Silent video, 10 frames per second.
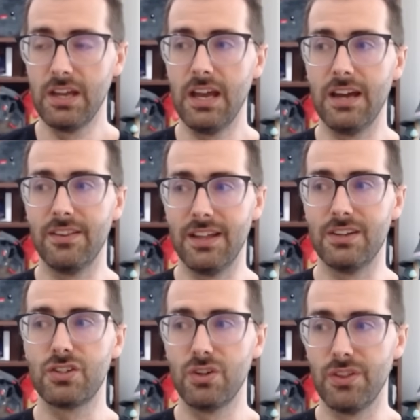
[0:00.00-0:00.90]
and then
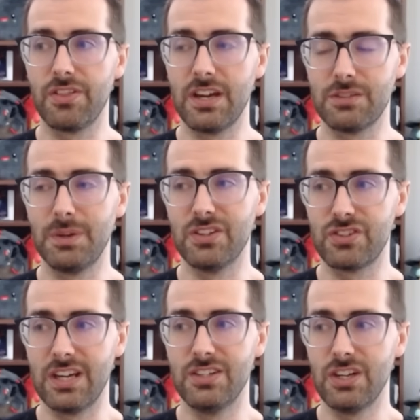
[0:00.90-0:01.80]
turn the Thespian
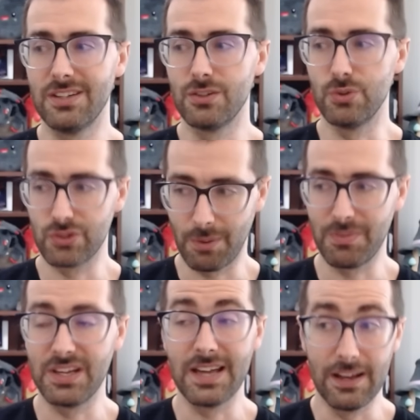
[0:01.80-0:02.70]
stage into
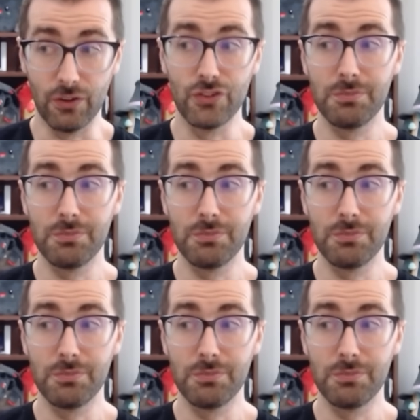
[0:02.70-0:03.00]
something else